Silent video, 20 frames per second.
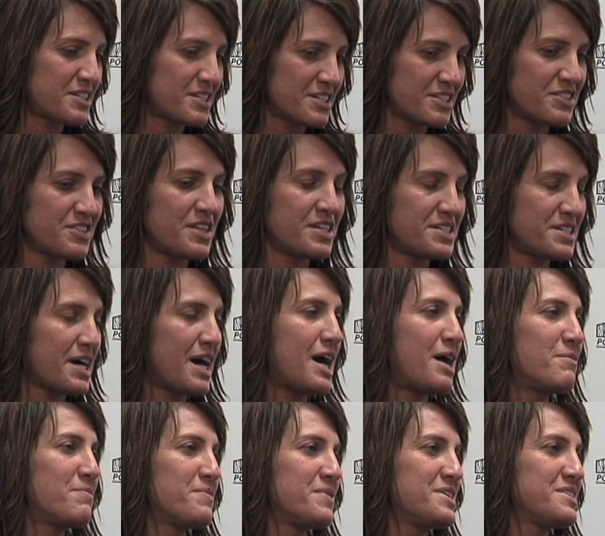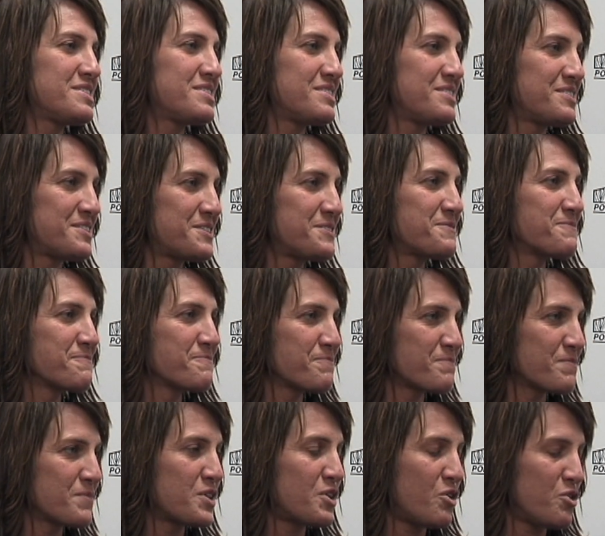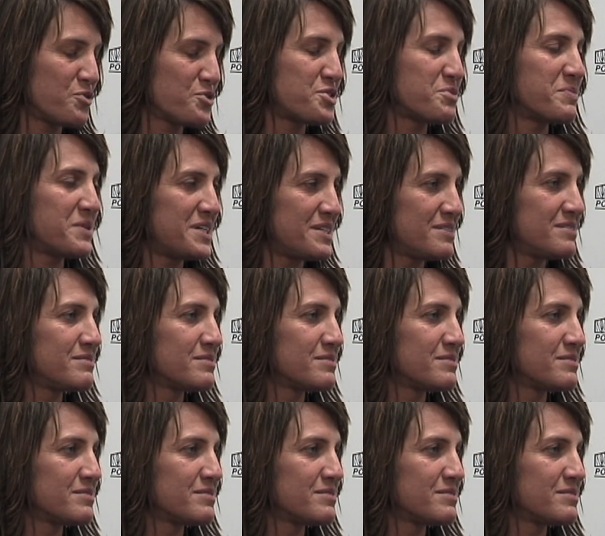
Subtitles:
is the top. This is the ultimate.